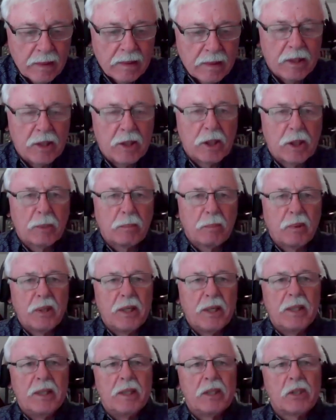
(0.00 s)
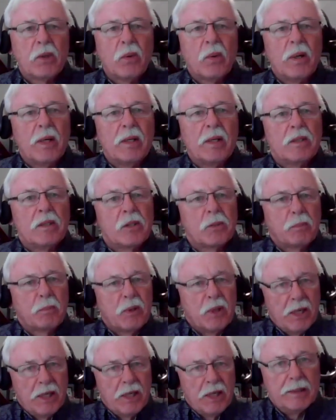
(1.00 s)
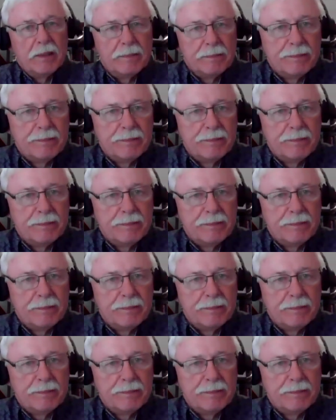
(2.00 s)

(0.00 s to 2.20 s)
this spring that's going to spring,